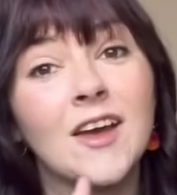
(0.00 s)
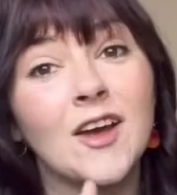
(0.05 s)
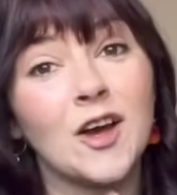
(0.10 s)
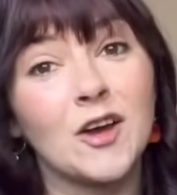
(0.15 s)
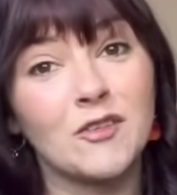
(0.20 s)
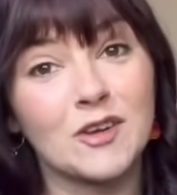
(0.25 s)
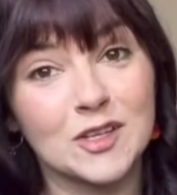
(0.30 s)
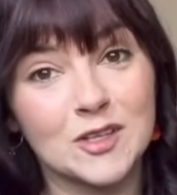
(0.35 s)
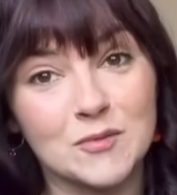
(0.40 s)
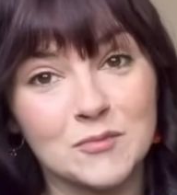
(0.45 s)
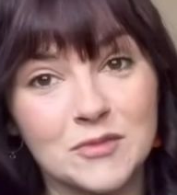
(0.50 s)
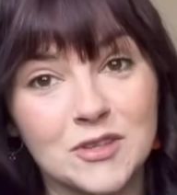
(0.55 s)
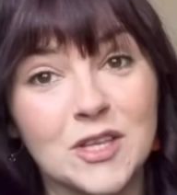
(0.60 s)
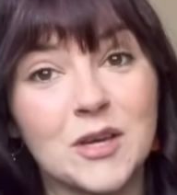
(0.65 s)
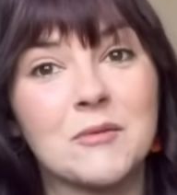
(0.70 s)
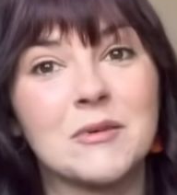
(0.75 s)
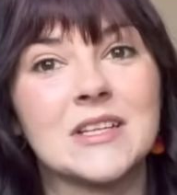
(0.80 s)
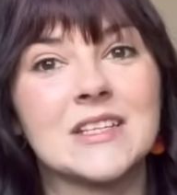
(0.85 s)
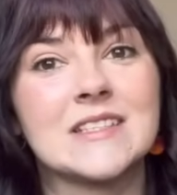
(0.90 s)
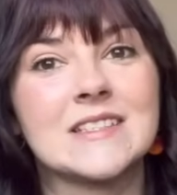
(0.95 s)
I've had some
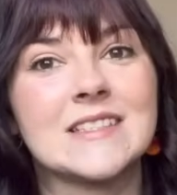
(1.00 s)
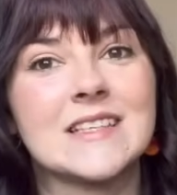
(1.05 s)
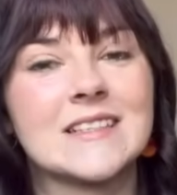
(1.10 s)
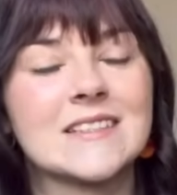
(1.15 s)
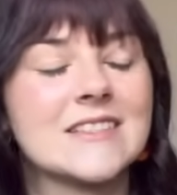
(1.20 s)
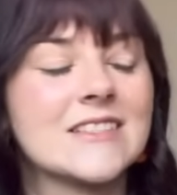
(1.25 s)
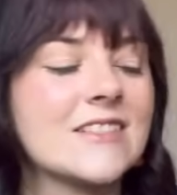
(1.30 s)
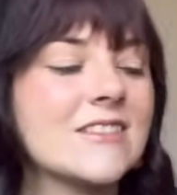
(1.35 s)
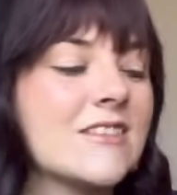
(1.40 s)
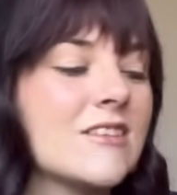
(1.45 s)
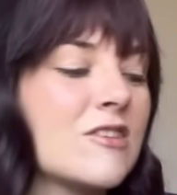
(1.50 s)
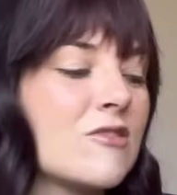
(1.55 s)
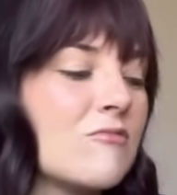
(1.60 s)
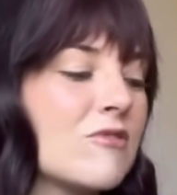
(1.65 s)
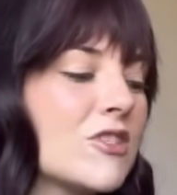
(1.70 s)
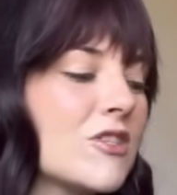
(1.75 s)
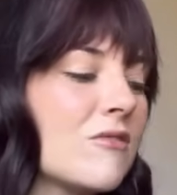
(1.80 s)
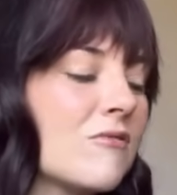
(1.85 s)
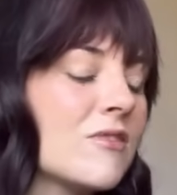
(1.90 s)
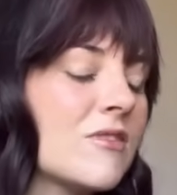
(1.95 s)
sewing disasters as a
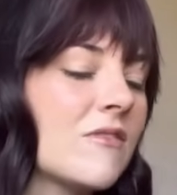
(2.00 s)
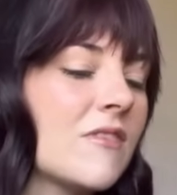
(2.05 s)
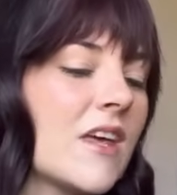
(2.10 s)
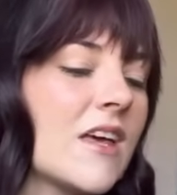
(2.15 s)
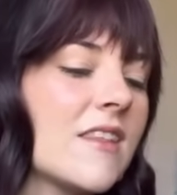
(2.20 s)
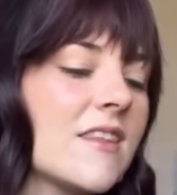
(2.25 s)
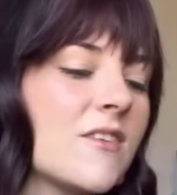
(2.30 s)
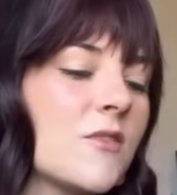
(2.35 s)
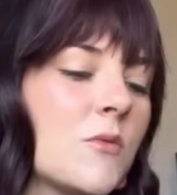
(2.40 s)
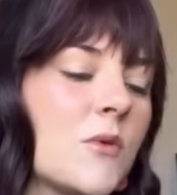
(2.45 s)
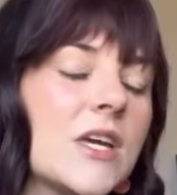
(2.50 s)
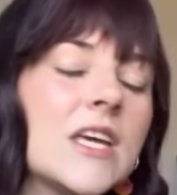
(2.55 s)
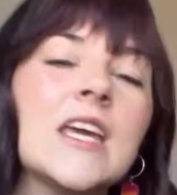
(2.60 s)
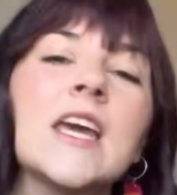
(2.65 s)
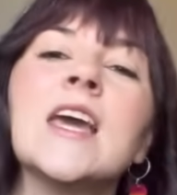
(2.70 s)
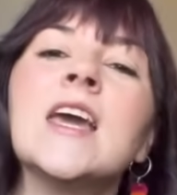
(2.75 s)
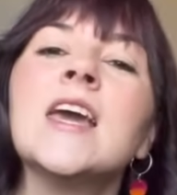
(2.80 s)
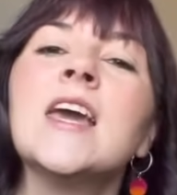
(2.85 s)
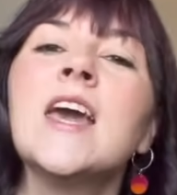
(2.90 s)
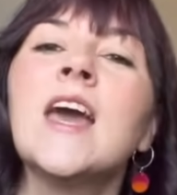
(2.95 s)
result of that this week.
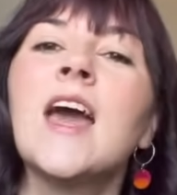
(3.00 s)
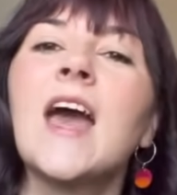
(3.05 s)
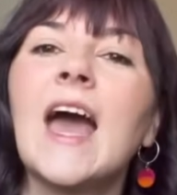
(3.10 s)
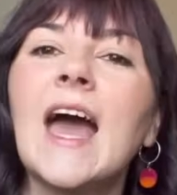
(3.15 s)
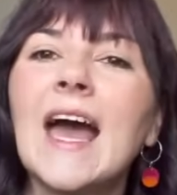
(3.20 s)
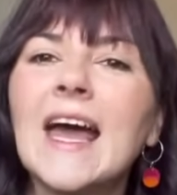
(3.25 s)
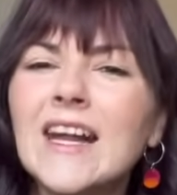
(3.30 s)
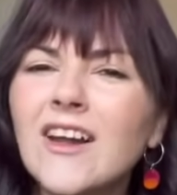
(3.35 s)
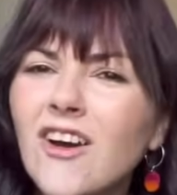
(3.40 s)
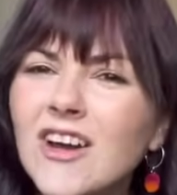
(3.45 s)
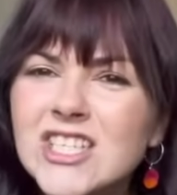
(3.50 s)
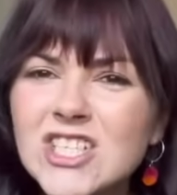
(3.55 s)
And I